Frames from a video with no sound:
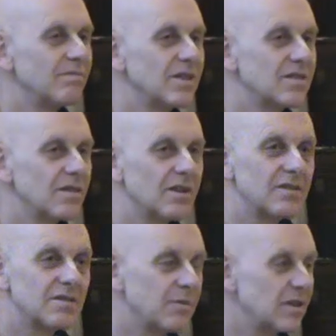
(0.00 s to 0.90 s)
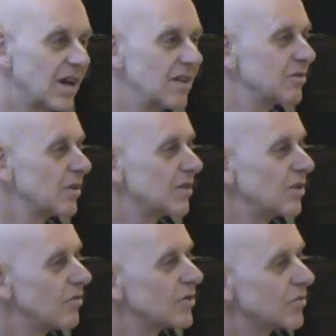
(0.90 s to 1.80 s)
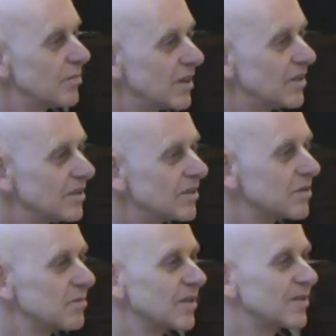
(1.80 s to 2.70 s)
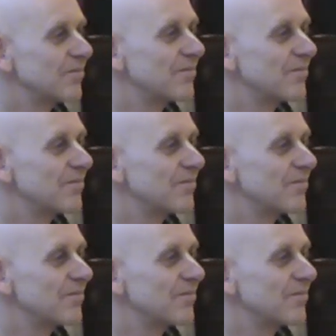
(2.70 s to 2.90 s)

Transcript: I haven't read novels for many years, but